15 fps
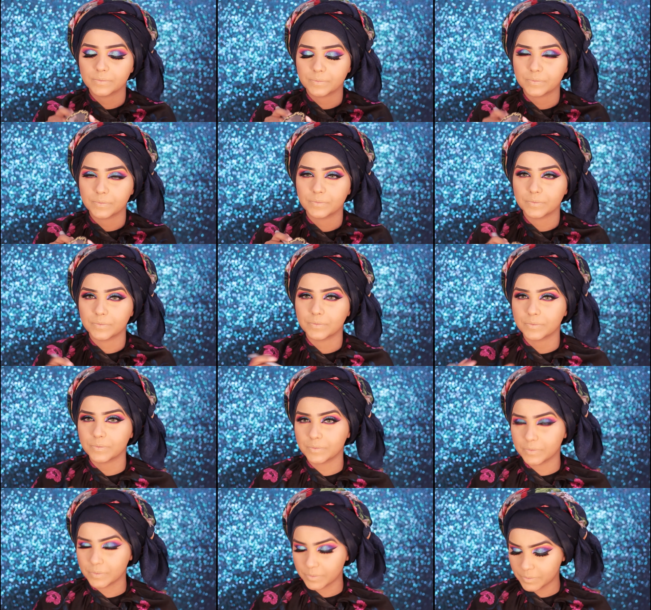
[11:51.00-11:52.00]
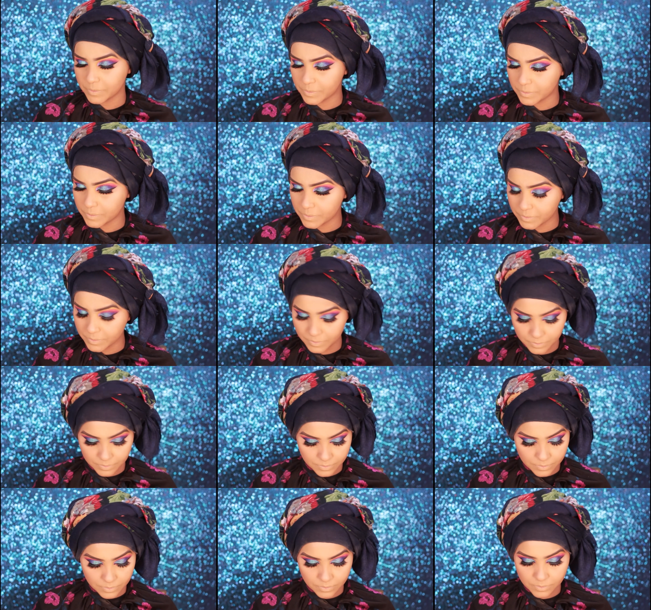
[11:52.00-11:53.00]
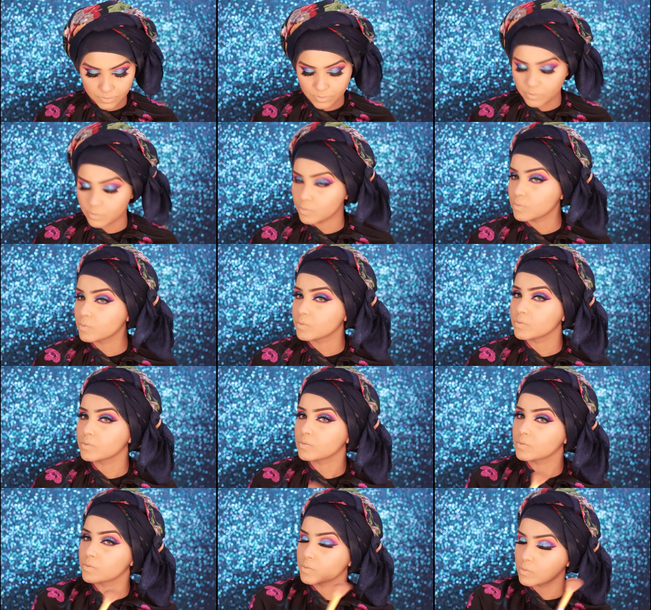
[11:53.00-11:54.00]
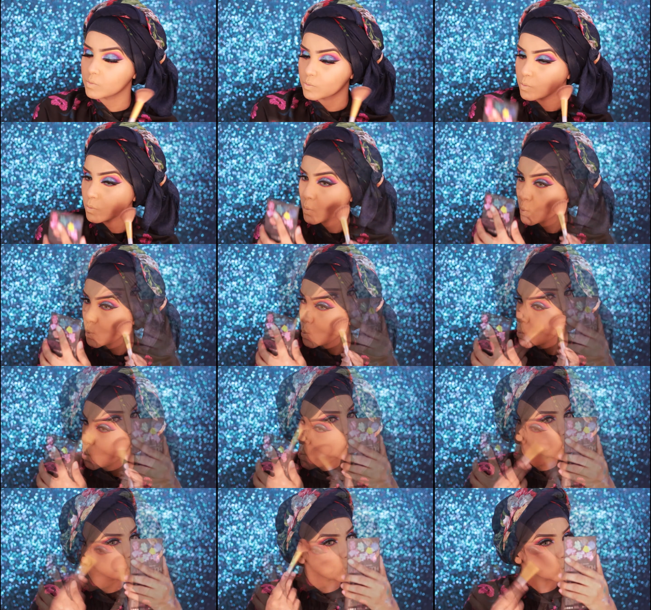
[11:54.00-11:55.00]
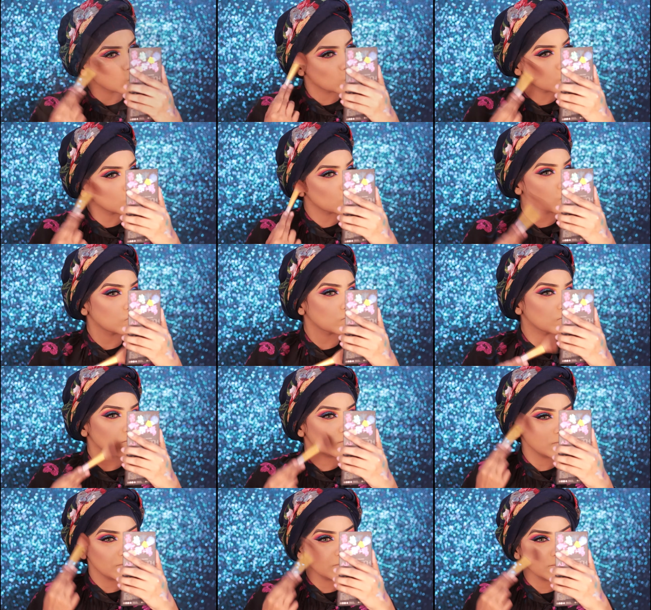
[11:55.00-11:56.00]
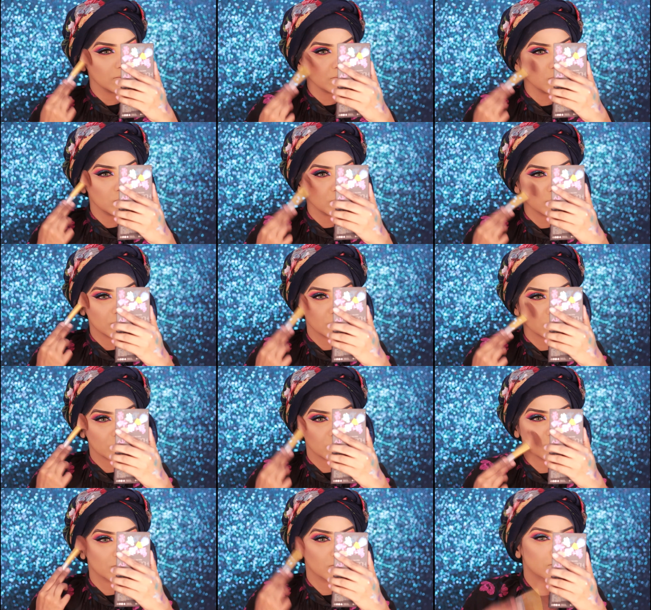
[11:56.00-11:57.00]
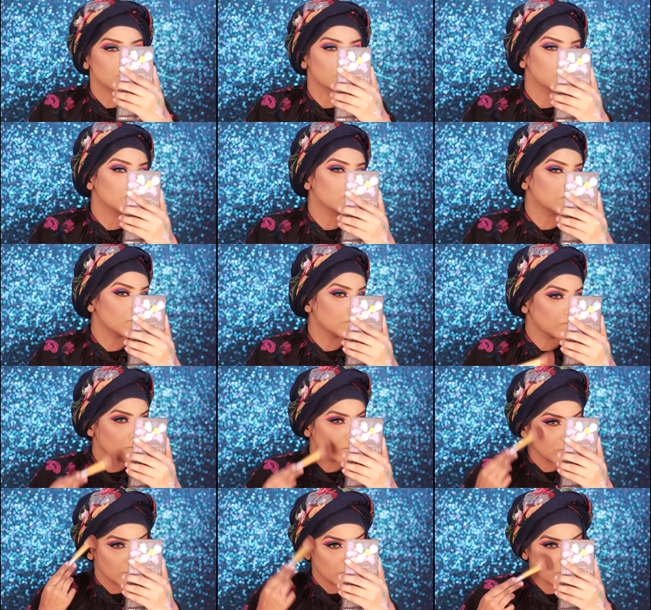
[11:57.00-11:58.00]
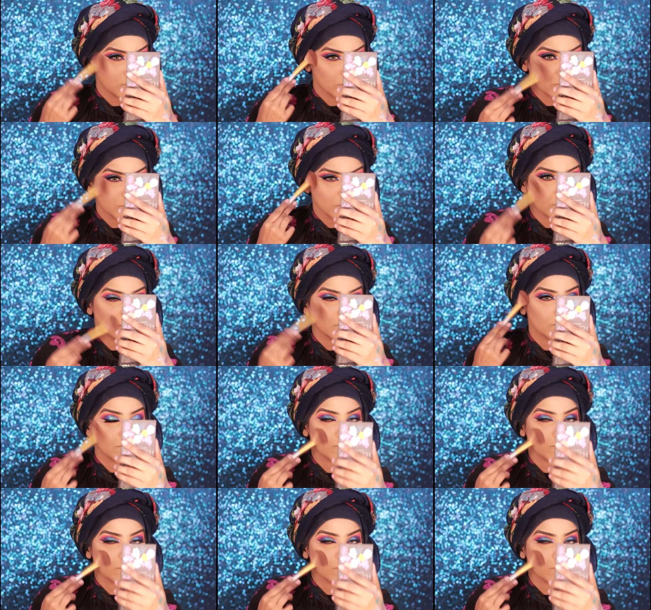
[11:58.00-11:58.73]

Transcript: No one is speaking in this clip.